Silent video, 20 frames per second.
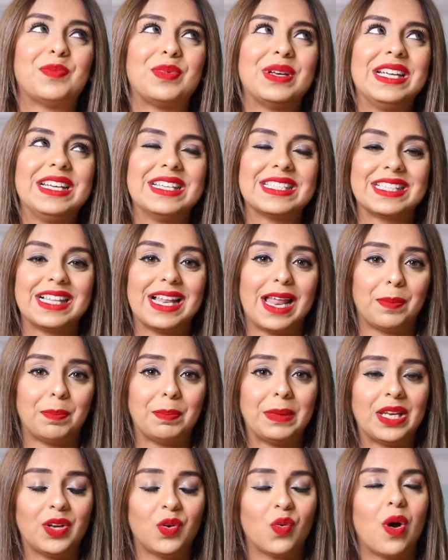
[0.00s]
please let
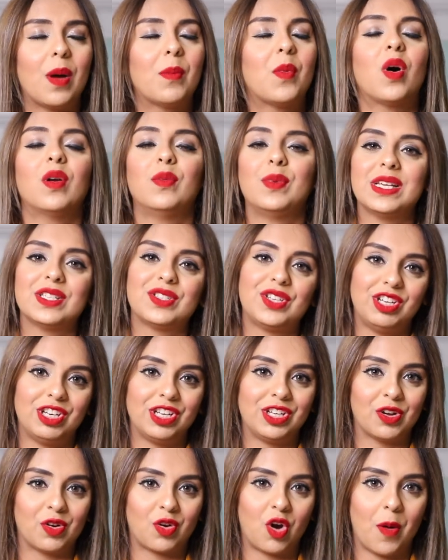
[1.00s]
me know. I'm always
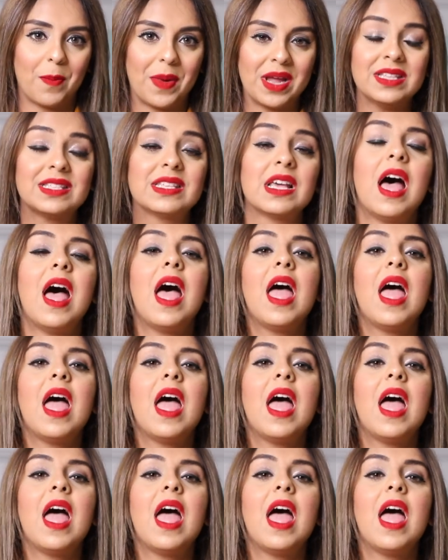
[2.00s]
reading your comments.